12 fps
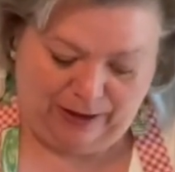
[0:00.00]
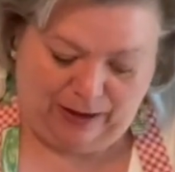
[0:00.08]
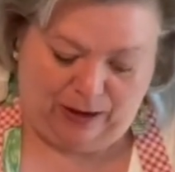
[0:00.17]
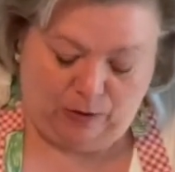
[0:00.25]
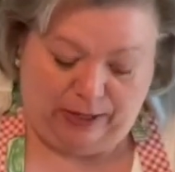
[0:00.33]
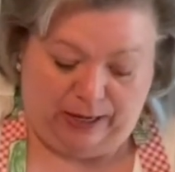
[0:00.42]

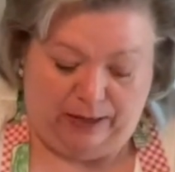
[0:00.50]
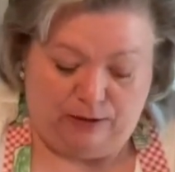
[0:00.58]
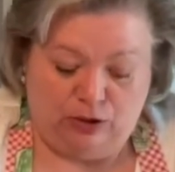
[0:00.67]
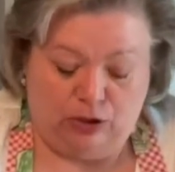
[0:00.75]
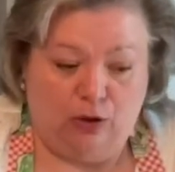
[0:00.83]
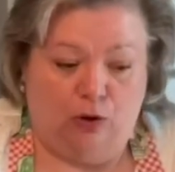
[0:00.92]
Okay,
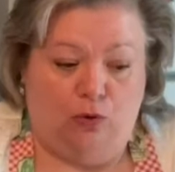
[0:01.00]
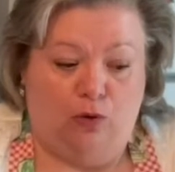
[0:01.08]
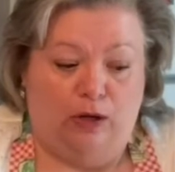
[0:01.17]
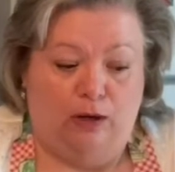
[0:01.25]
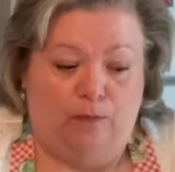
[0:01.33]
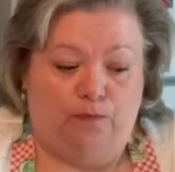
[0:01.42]
so
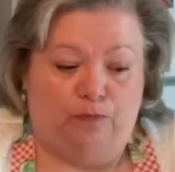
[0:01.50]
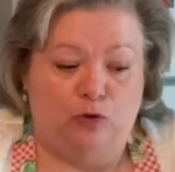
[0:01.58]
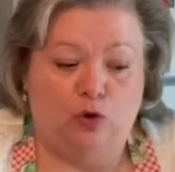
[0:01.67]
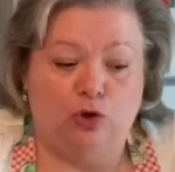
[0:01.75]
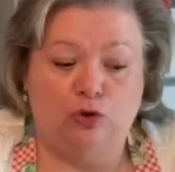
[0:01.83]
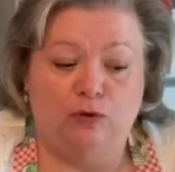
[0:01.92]
you
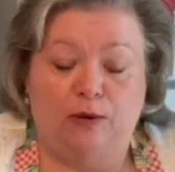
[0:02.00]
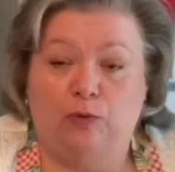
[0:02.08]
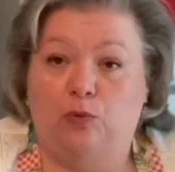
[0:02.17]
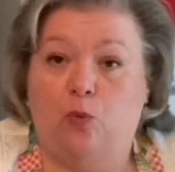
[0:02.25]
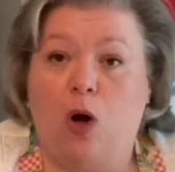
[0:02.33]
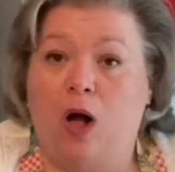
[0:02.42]
can do that with
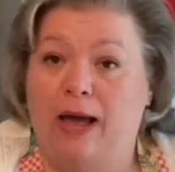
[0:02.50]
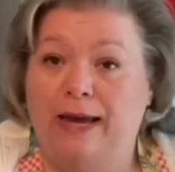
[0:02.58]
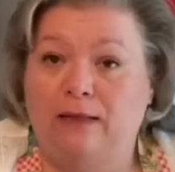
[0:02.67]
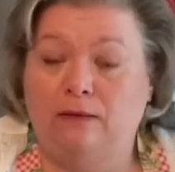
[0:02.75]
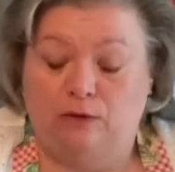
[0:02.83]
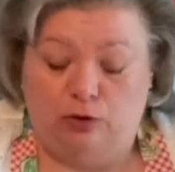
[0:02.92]

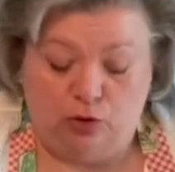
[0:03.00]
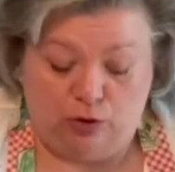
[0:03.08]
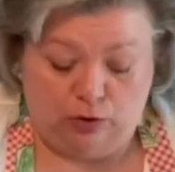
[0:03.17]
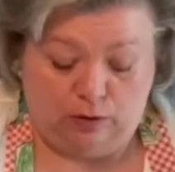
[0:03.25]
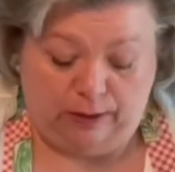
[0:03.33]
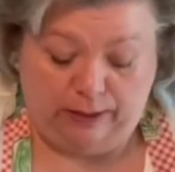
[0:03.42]
wine.
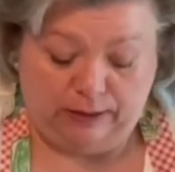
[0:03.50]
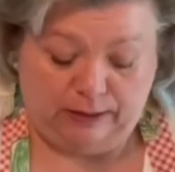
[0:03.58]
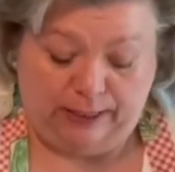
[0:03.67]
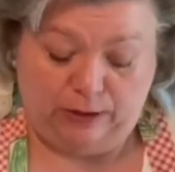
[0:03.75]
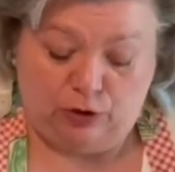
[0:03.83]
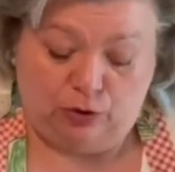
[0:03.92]
Like I
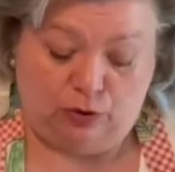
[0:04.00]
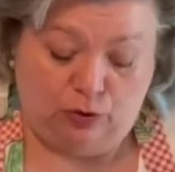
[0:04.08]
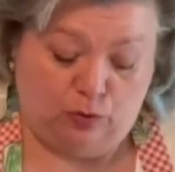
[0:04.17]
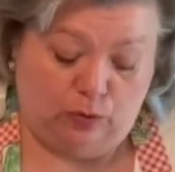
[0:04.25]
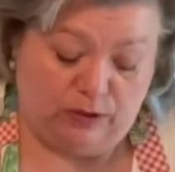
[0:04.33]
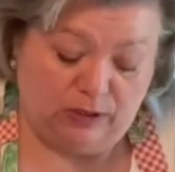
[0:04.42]
said, you can do
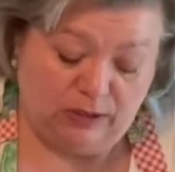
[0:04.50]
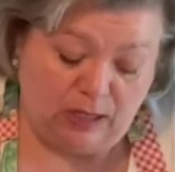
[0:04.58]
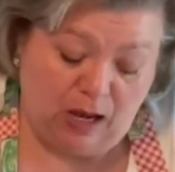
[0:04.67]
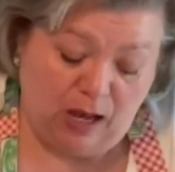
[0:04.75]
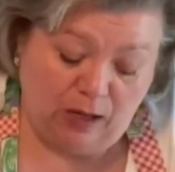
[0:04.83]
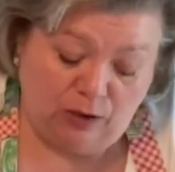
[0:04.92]
it with
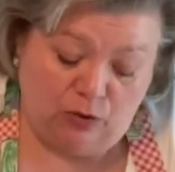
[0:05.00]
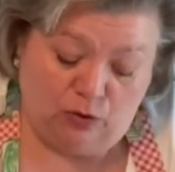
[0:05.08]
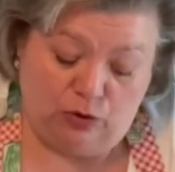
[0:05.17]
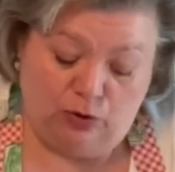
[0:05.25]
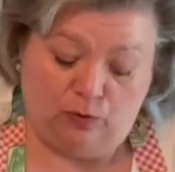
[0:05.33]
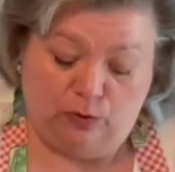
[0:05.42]
stock. You can
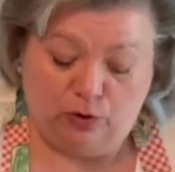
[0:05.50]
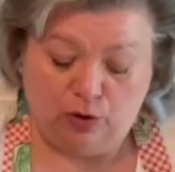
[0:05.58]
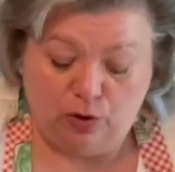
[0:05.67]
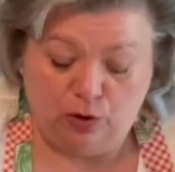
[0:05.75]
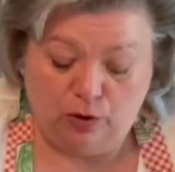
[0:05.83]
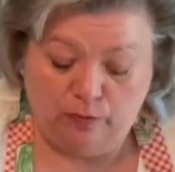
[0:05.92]
do it with
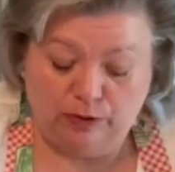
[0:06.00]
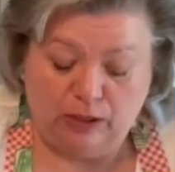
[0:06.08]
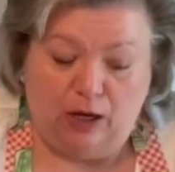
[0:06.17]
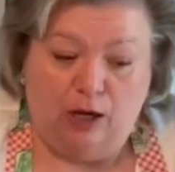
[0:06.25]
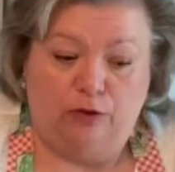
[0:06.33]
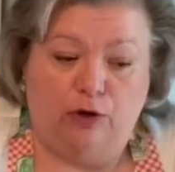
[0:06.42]
herbs.
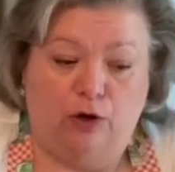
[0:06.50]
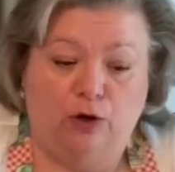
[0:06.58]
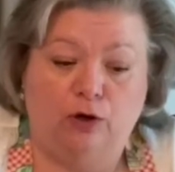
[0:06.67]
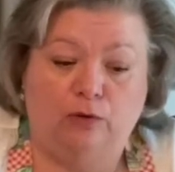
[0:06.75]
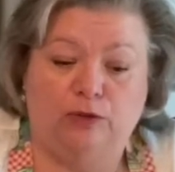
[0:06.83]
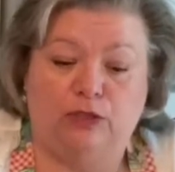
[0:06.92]
The
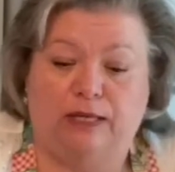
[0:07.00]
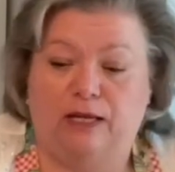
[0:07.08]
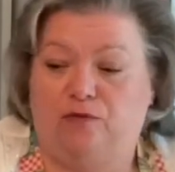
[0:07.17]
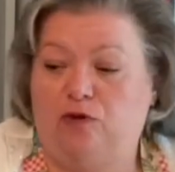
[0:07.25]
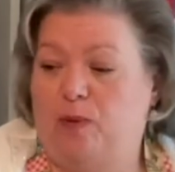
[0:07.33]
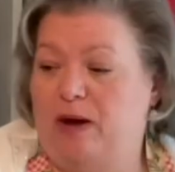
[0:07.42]
herbs, like if
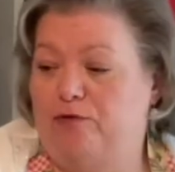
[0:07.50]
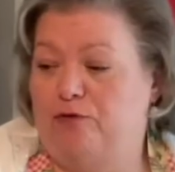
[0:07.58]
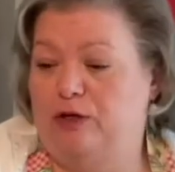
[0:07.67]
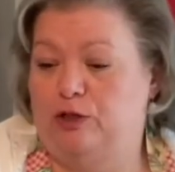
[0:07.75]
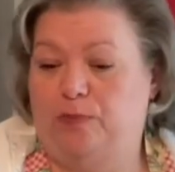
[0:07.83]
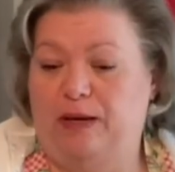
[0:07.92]
you buy
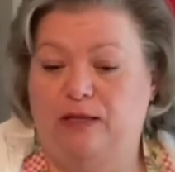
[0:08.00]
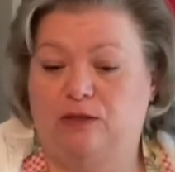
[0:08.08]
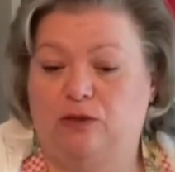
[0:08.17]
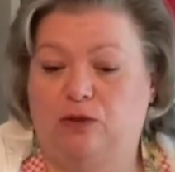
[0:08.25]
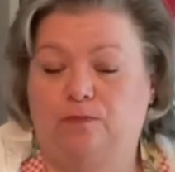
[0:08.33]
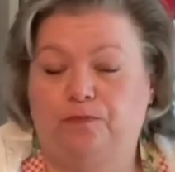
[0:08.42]
fresh
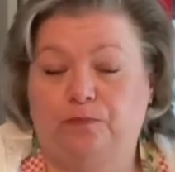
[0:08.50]
basil,